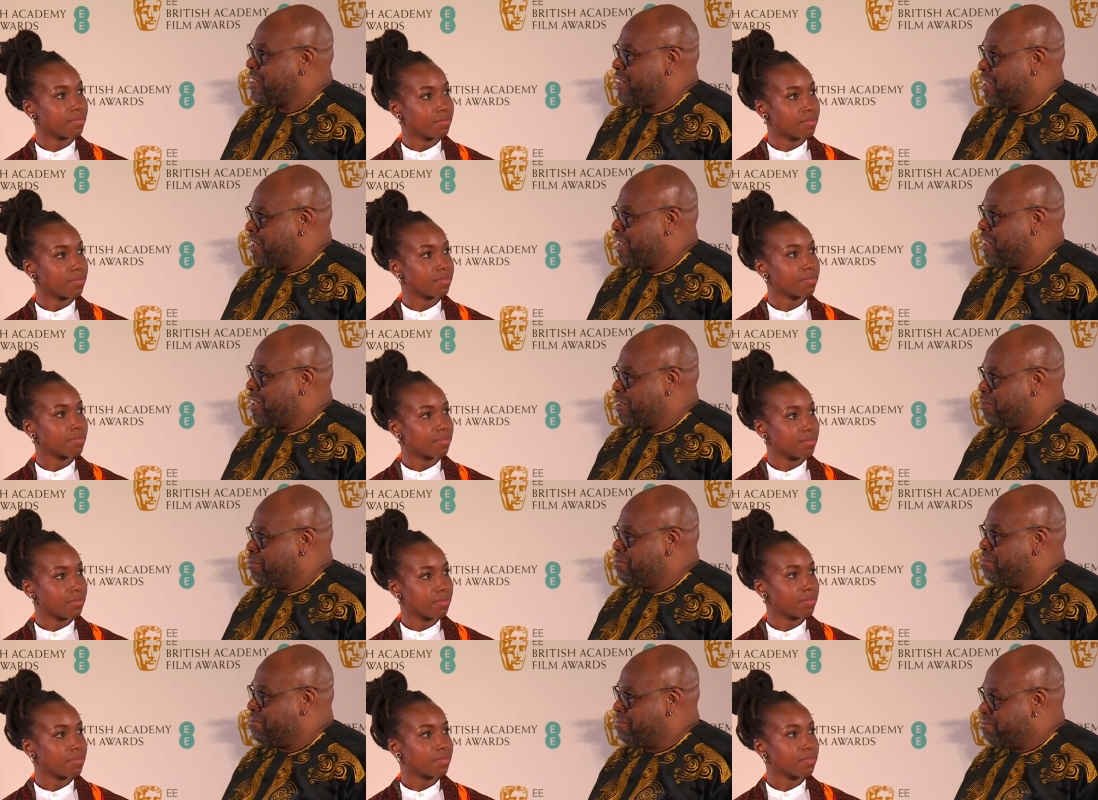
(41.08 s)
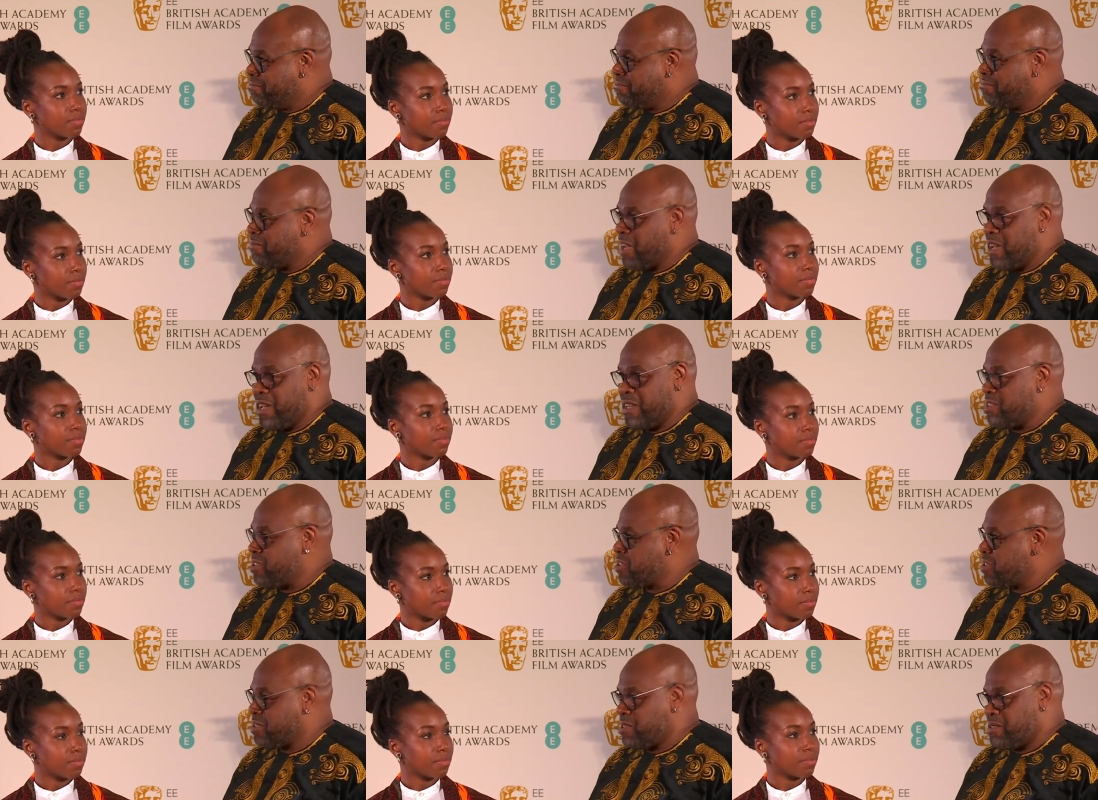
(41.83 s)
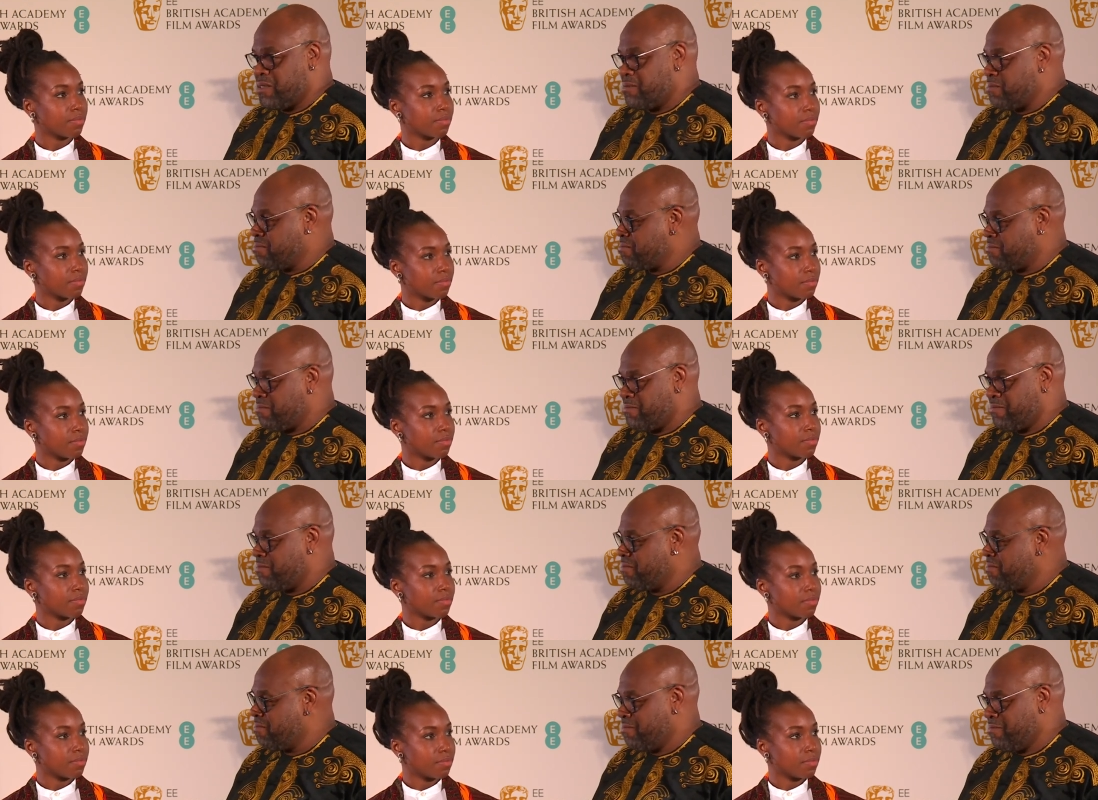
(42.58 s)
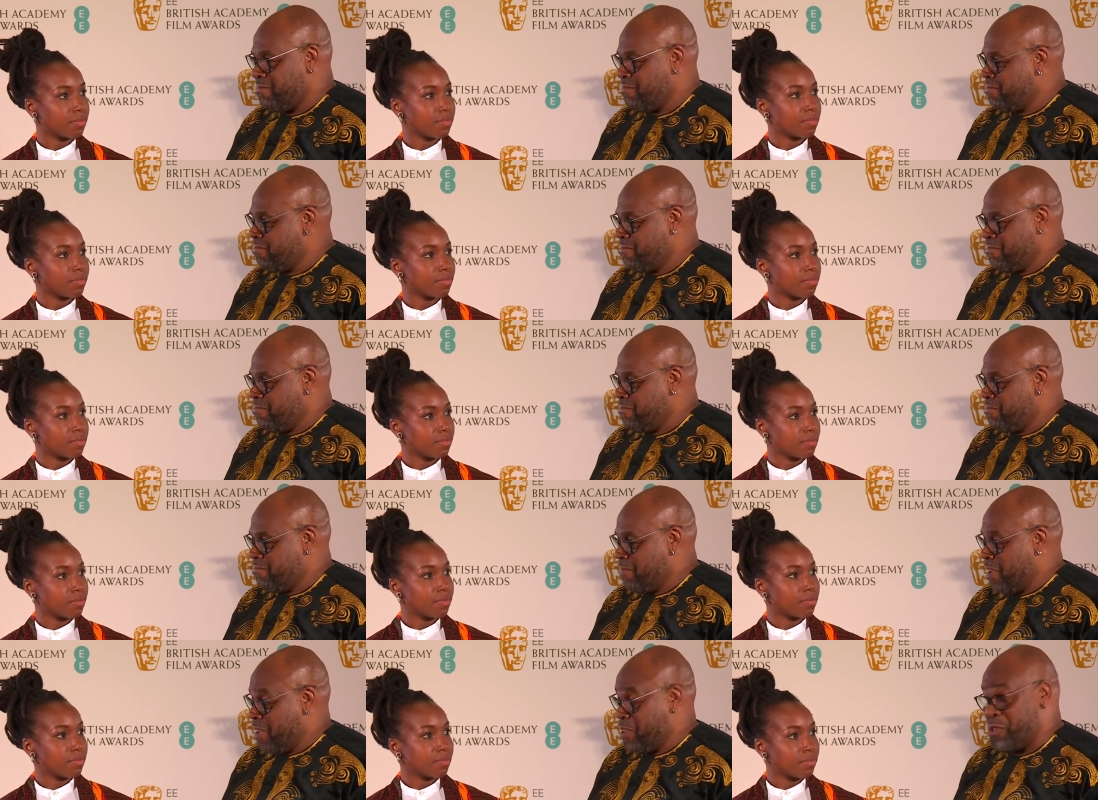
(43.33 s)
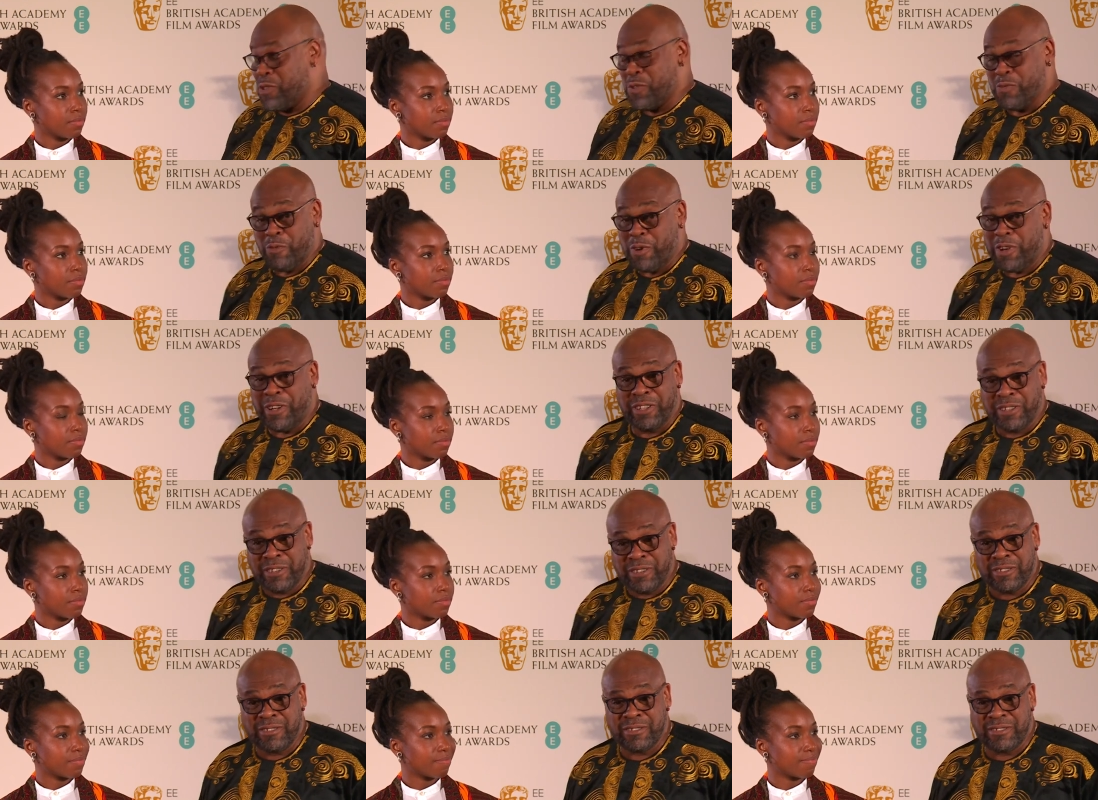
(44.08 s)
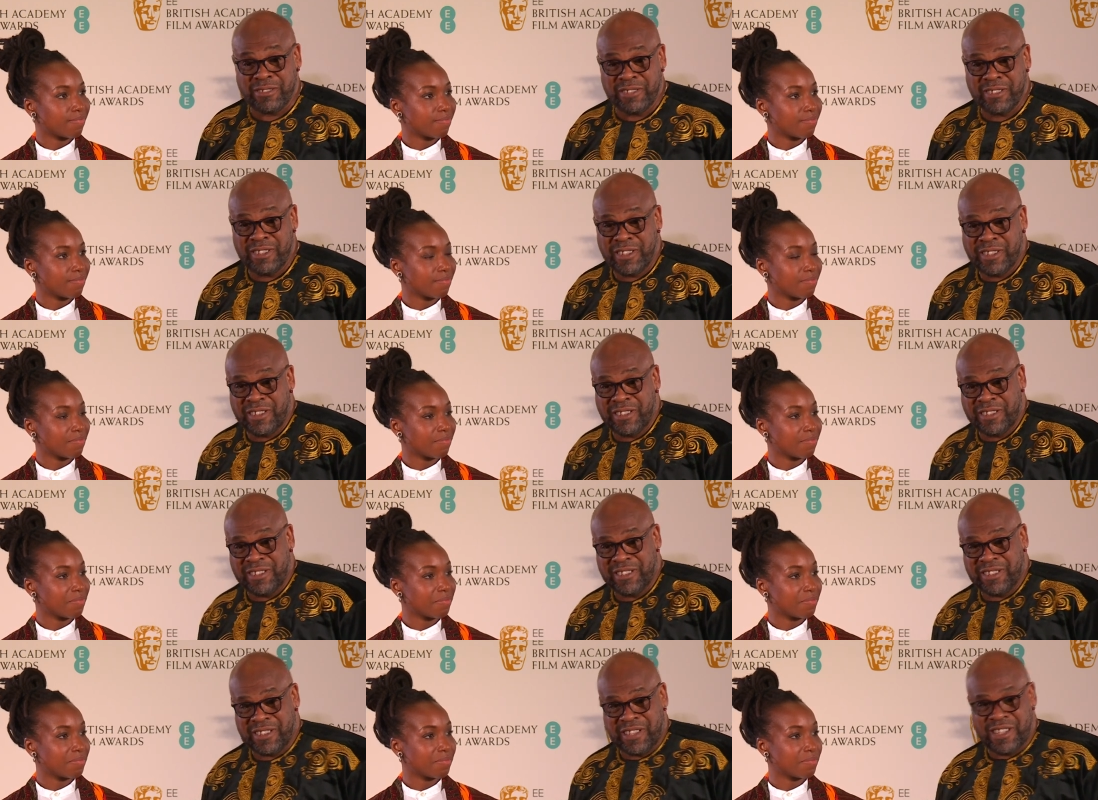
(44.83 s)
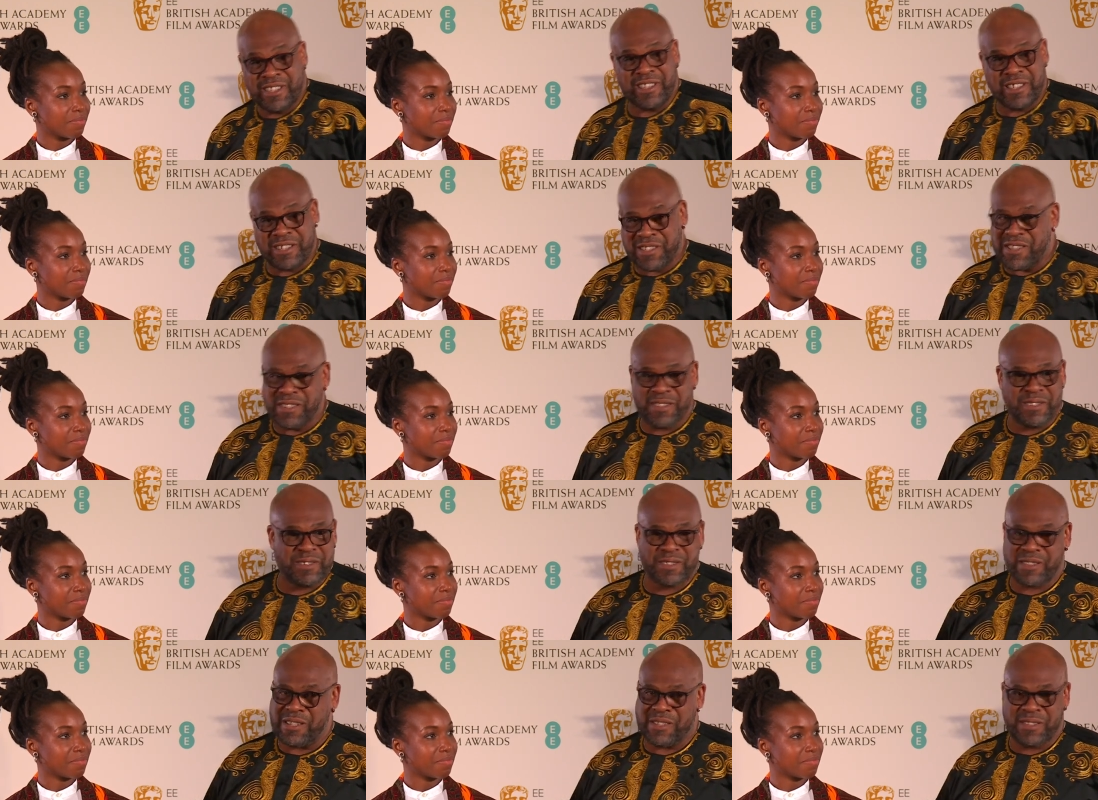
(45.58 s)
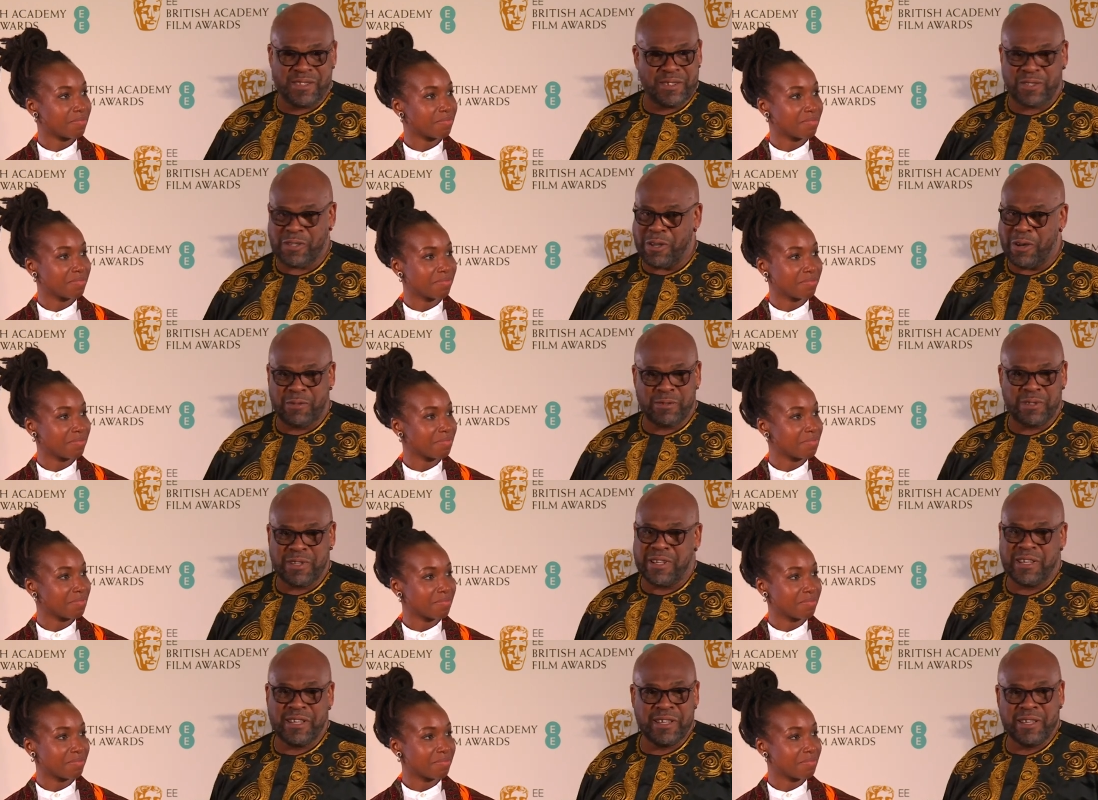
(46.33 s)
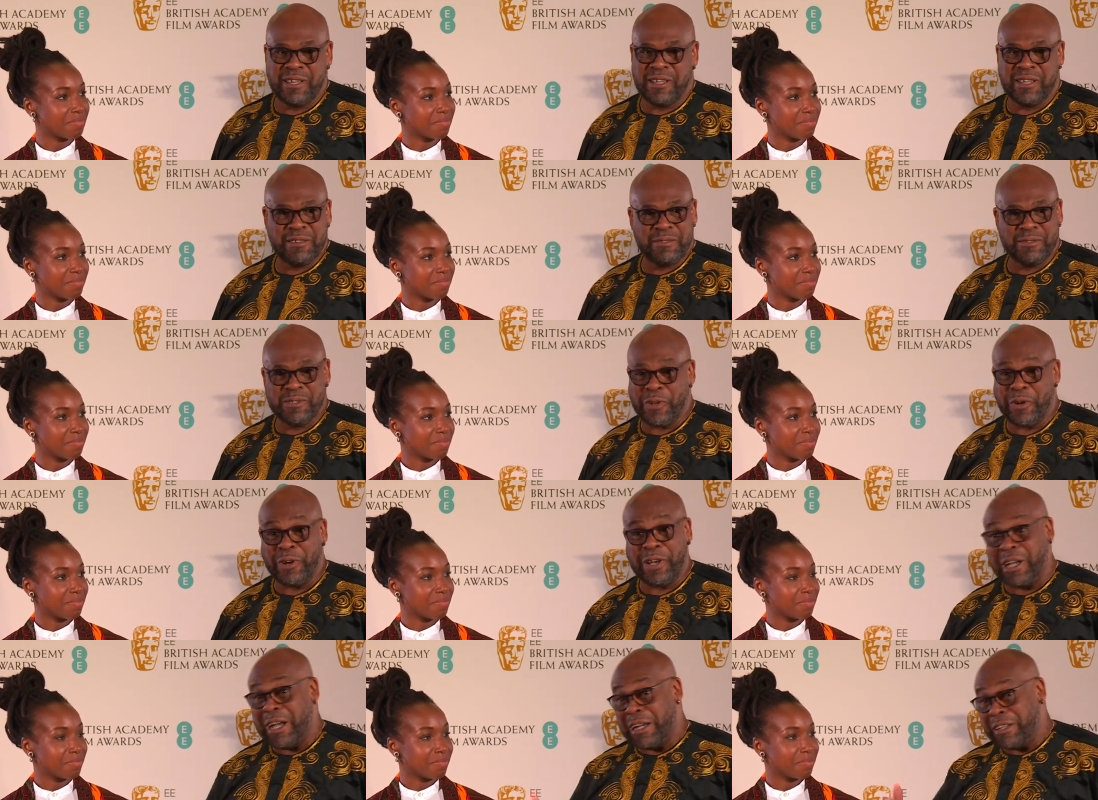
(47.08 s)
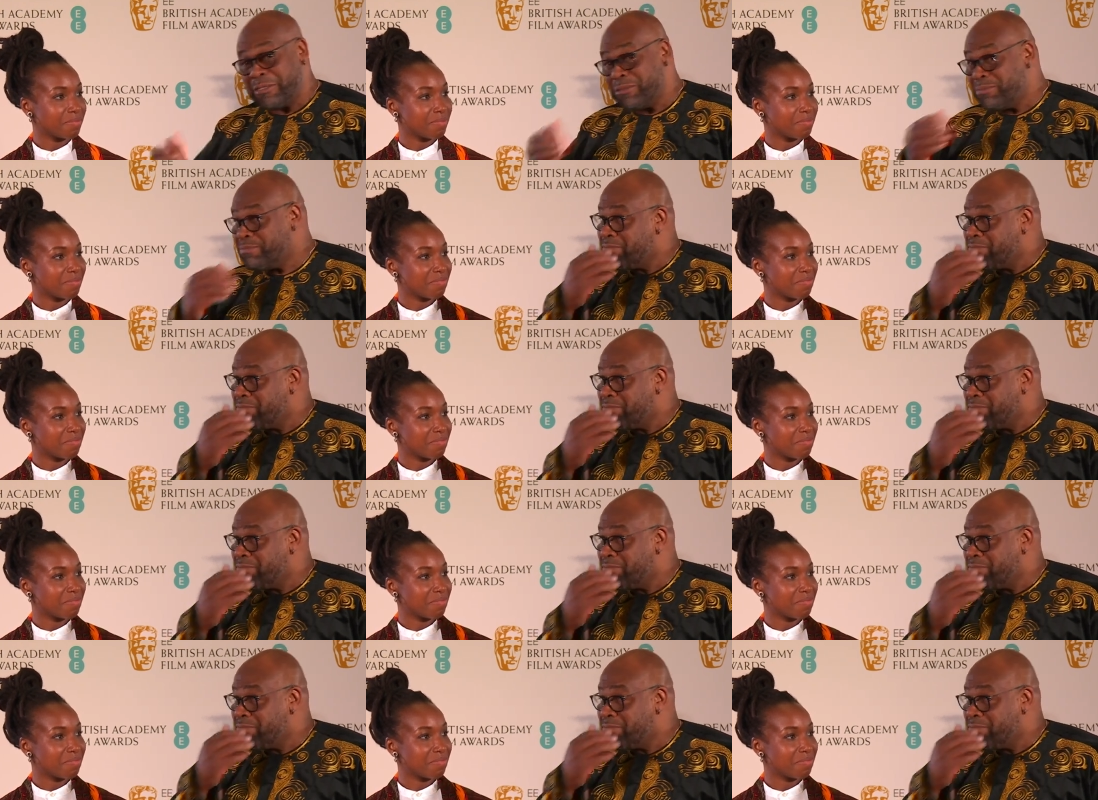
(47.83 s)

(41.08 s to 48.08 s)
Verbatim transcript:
Speaker 1: Um, it's it's surreal. Mm. It, this is this is totally sorry. I,